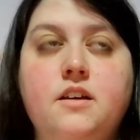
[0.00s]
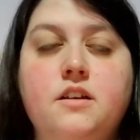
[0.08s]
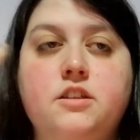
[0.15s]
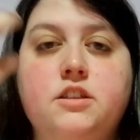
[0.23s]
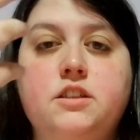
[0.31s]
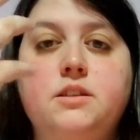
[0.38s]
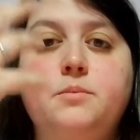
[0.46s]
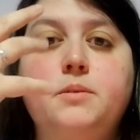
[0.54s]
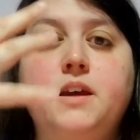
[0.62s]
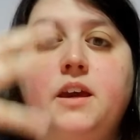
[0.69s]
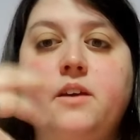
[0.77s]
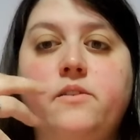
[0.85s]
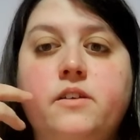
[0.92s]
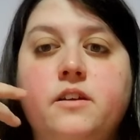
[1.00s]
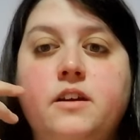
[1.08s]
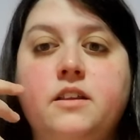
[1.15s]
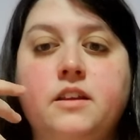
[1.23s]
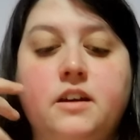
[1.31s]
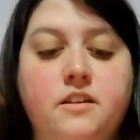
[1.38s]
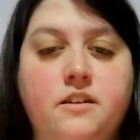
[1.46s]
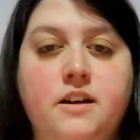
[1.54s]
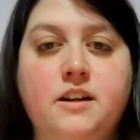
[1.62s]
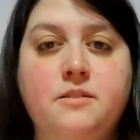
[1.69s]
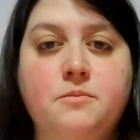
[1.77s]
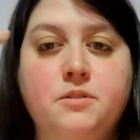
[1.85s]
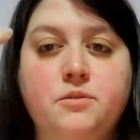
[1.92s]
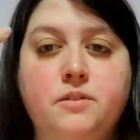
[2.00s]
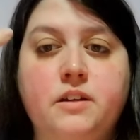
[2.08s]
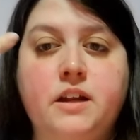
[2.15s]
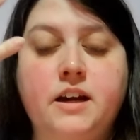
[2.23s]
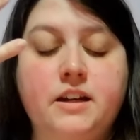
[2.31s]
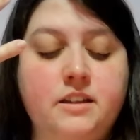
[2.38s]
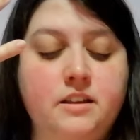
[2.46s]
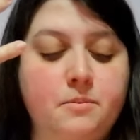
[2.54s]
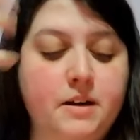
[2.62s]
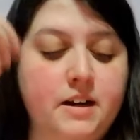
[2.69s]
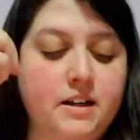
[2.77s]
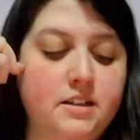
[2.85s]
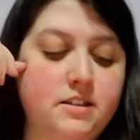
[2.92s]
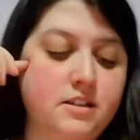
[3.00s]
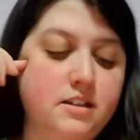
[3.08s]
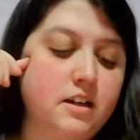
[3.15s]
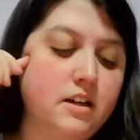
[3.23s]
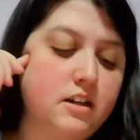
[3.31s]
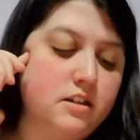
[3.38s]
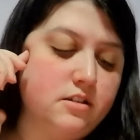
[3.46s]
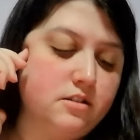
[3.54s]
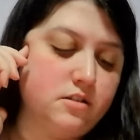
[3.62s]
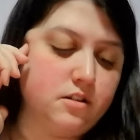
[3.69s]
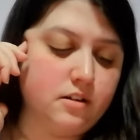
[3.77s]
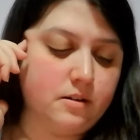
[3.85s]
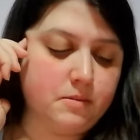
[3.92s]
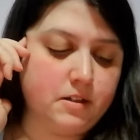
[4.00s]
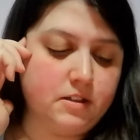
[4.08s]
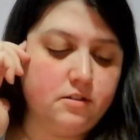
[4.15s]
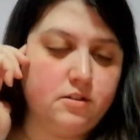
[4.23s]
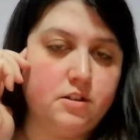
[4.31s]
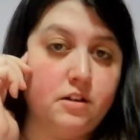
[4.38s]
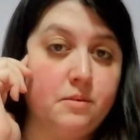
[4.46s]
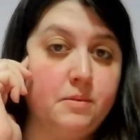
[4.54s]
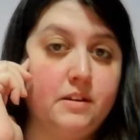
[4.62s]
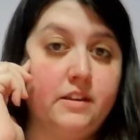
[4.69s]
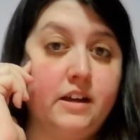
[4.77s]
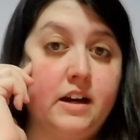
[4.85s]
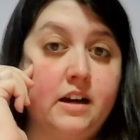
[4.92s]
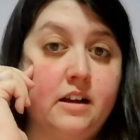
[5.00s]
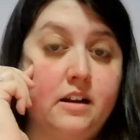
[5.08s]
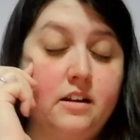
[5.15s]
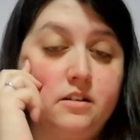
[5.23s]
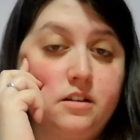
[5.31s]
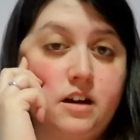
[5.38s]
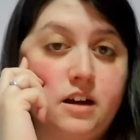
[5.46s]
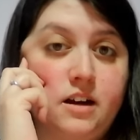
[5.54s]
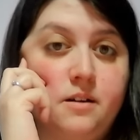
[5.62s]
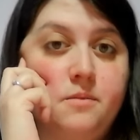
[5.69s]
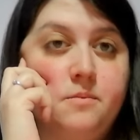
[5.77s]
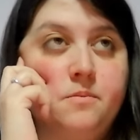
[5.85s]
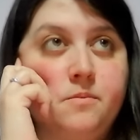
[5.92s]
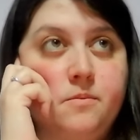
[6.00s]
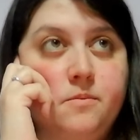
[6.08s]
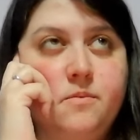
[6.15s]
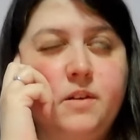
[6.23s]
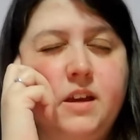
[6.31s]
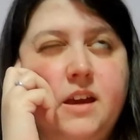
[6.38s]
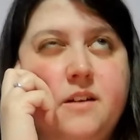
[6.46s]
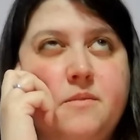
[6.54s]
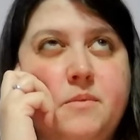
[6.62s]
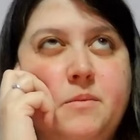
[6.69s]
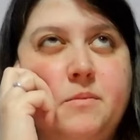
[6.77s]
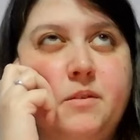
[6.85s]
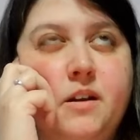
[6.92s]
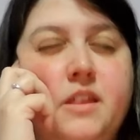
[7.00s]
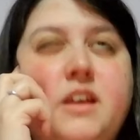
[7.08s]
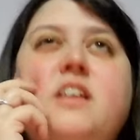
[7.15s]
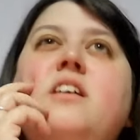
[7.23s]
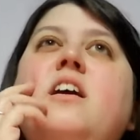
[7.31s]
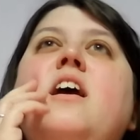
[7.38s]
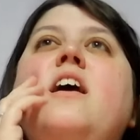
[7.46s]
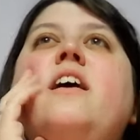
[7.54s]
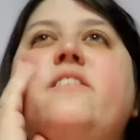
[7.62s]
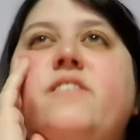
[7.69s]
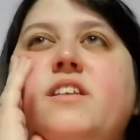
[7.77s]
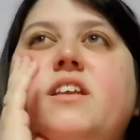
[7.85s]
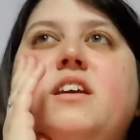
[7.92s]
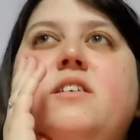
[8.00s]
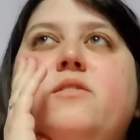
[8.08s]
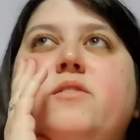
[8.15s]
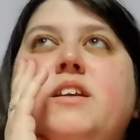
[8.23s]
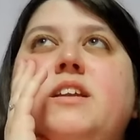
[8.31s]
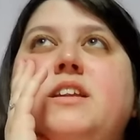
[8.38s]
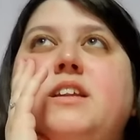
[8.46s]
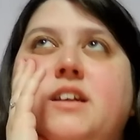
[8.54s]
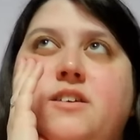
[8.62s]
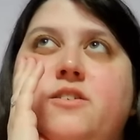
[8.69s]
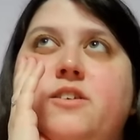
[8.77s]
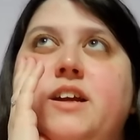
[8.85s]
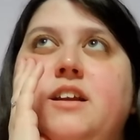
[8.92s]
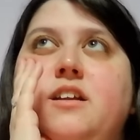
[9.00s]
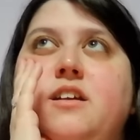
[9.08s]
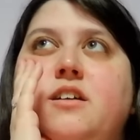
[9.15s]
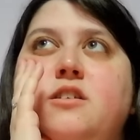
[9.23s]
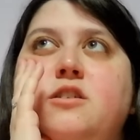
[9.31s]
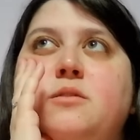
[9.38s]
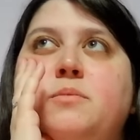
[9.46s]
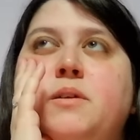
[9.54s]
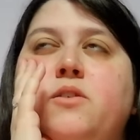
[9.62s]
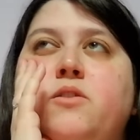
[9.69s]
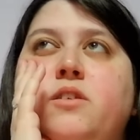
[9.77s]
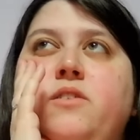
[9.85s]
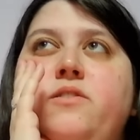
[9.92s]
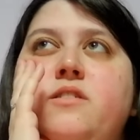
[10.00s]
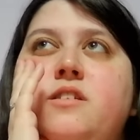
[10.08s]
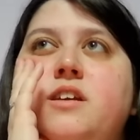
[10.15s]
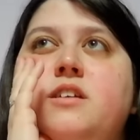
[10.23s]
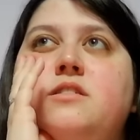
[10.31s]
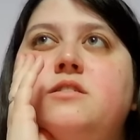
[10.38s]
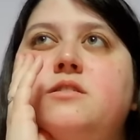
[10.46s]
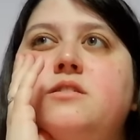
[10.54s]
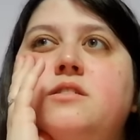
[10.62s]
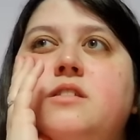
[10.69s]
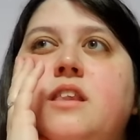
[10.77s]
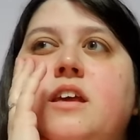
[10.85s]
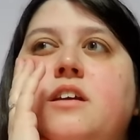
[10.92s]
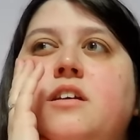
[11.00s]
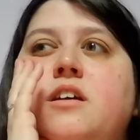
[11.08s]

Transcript: just the behavior in the other animals we had had in the past. So I'm not too sure about that. I can't remember. I feel like we did crate Dodger, but only for like